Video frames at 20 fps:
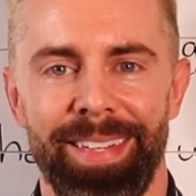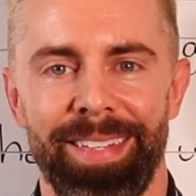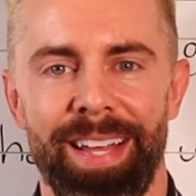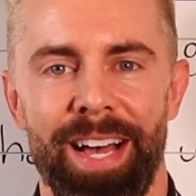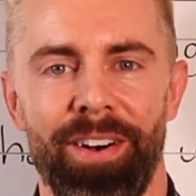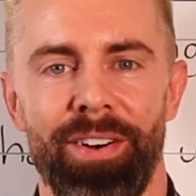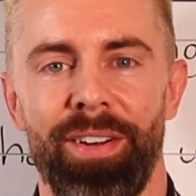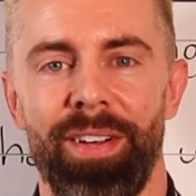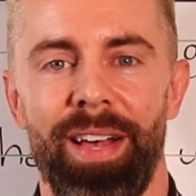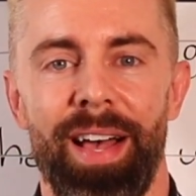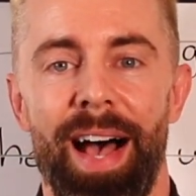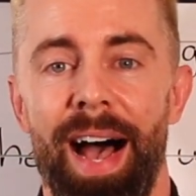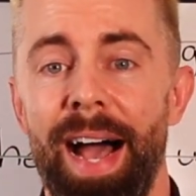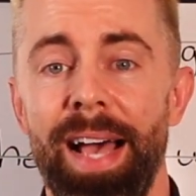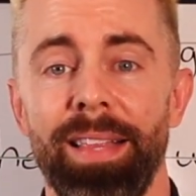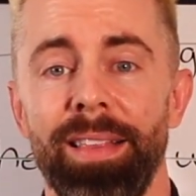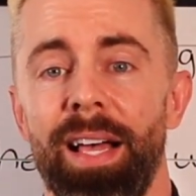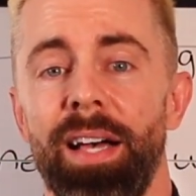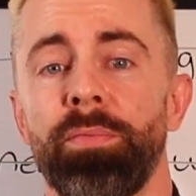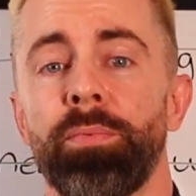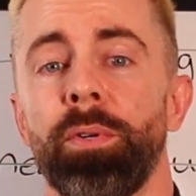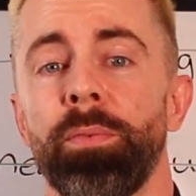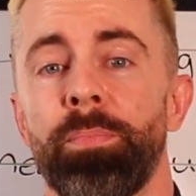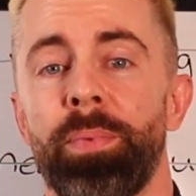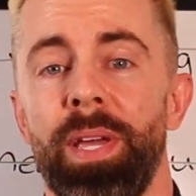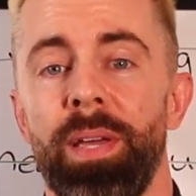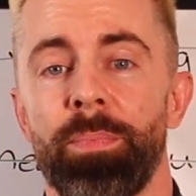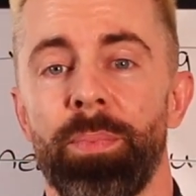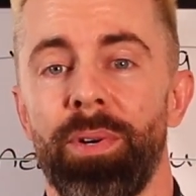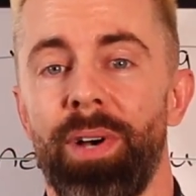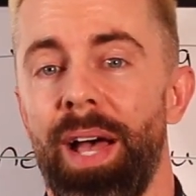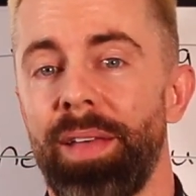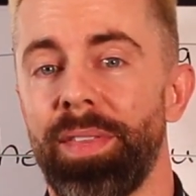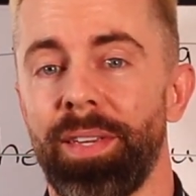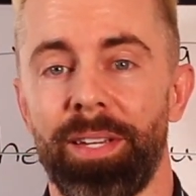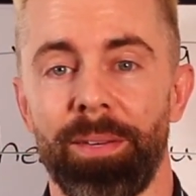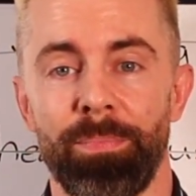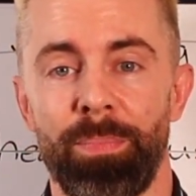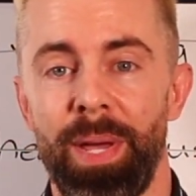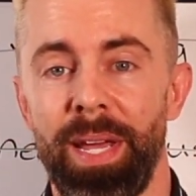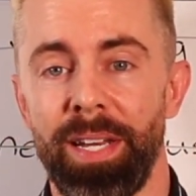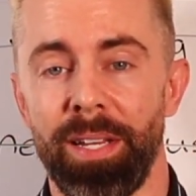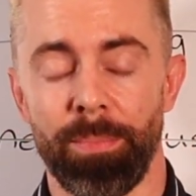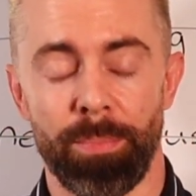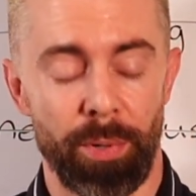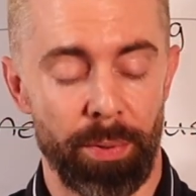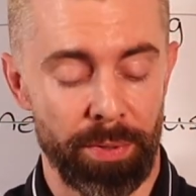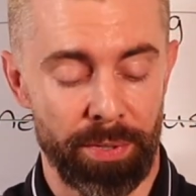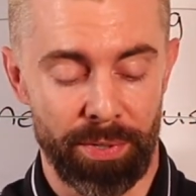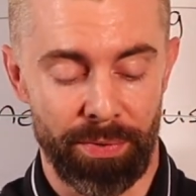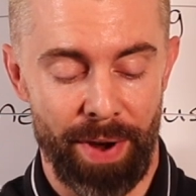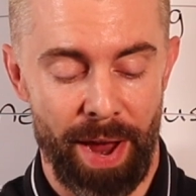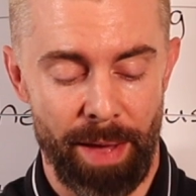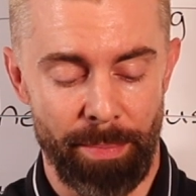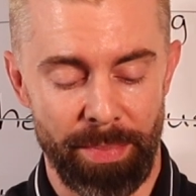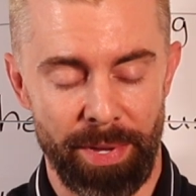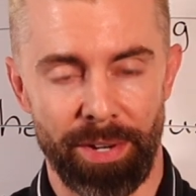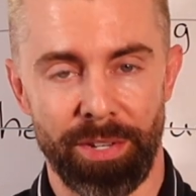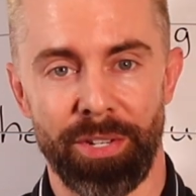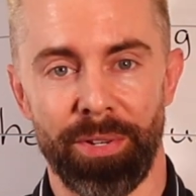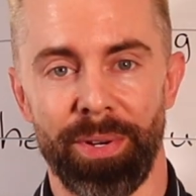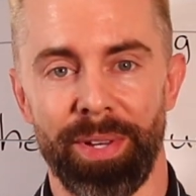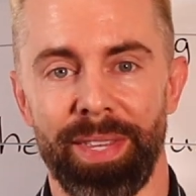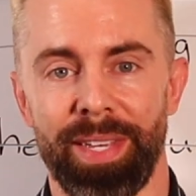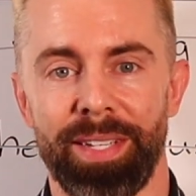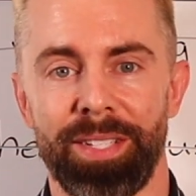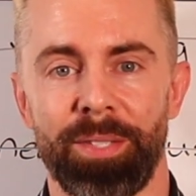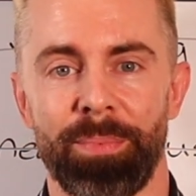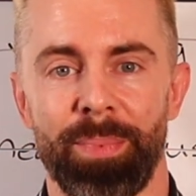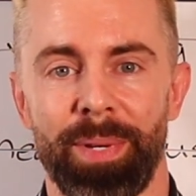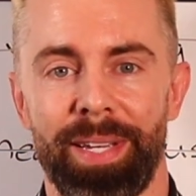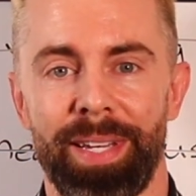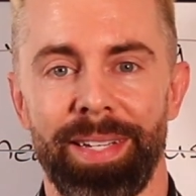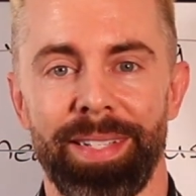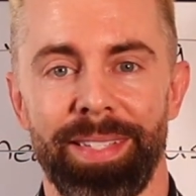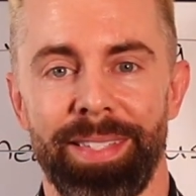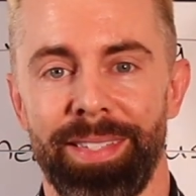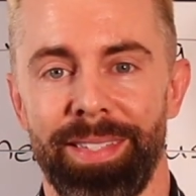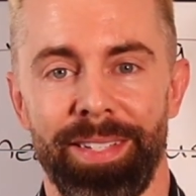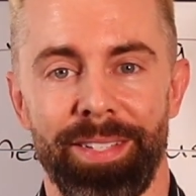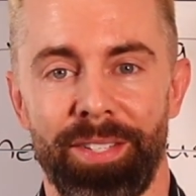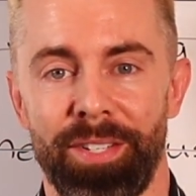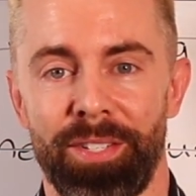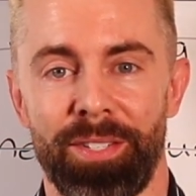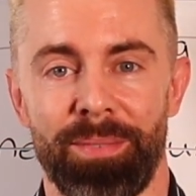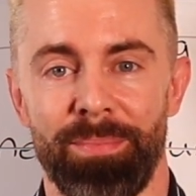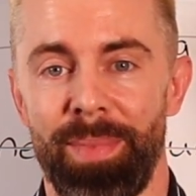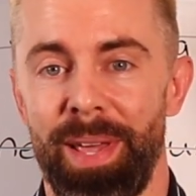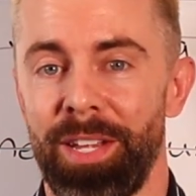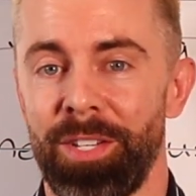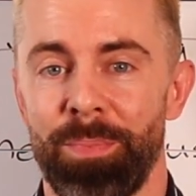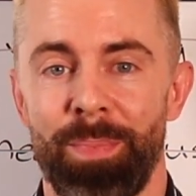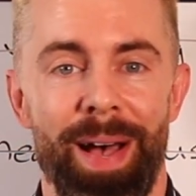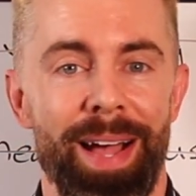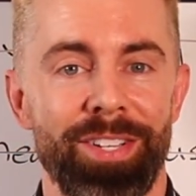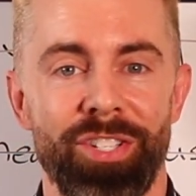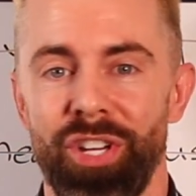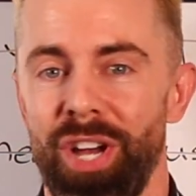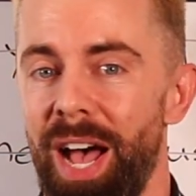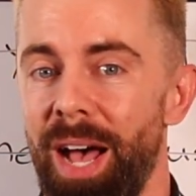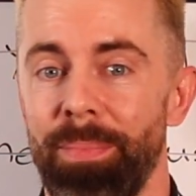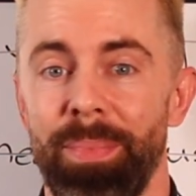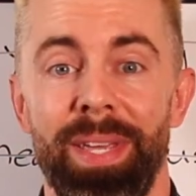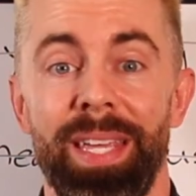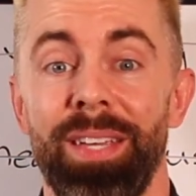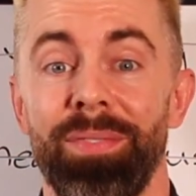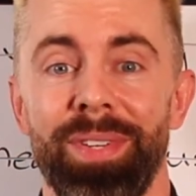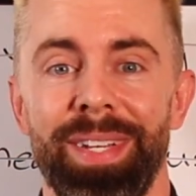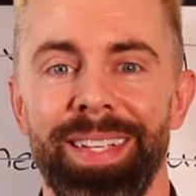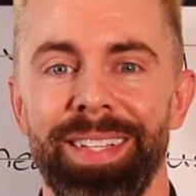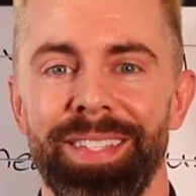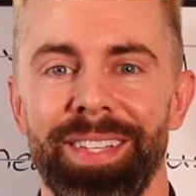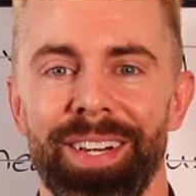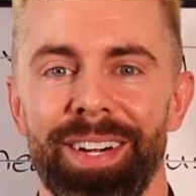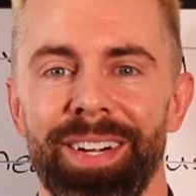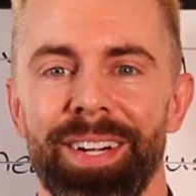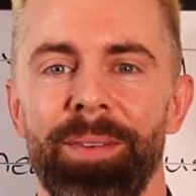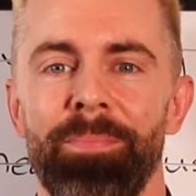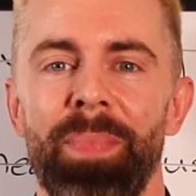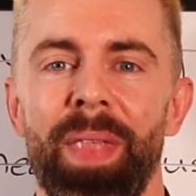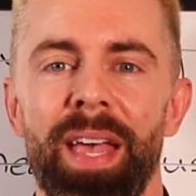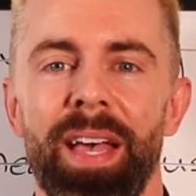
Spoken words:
Now, I love when people at the competing booths around me are doing this because it just makes my job even easier.